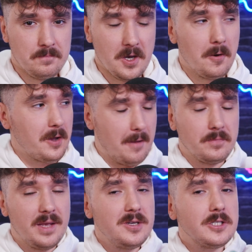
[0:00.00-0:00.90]
So, okay,
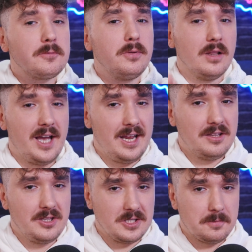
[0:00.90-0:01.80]
let me just play
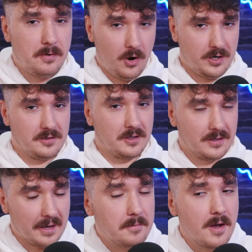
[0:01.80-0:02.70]
this part of the
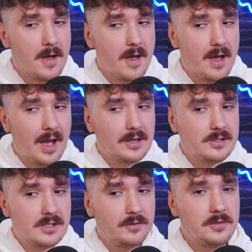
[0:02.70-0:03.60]
clip and
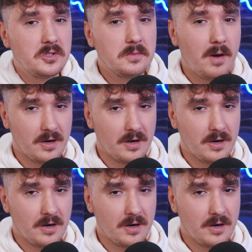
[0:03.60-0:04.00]
see if you spot